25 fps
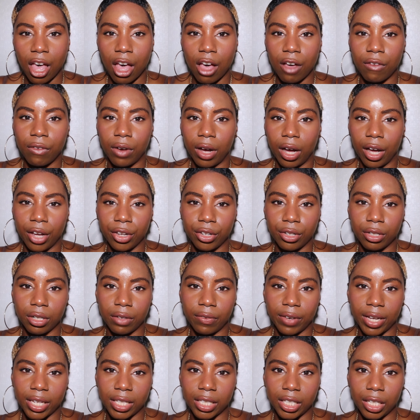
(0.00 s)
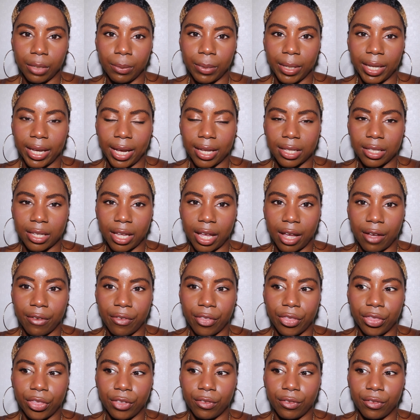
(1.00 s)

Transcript: For our university, we had to have